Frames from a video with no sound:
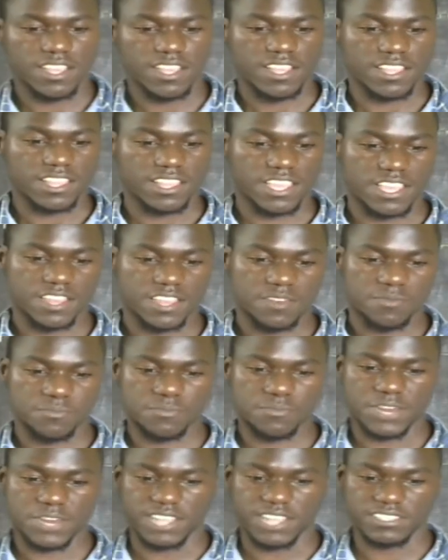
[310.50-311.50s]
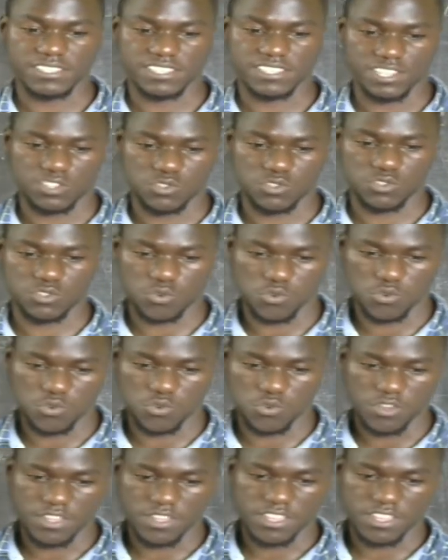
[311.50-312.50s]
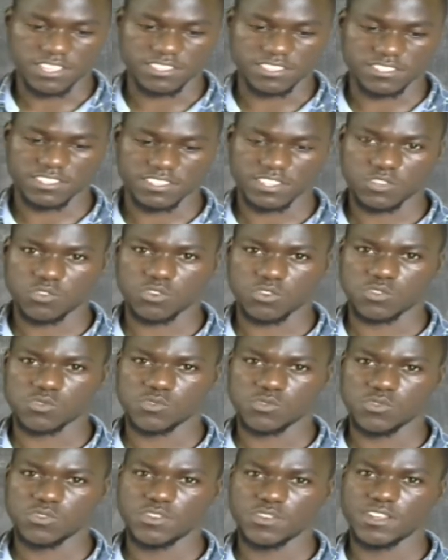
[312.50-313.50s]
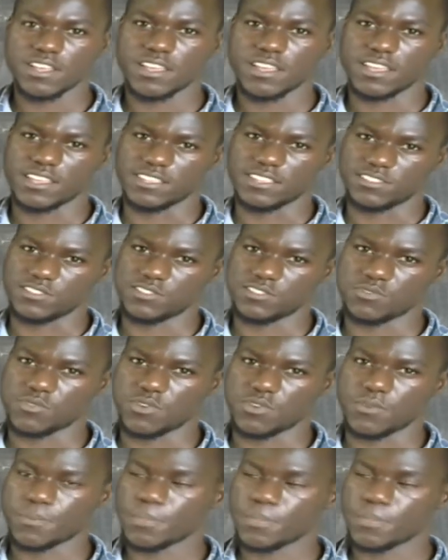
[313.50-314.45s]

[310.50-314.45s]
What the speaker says: then plus a 2 is equal to a 0.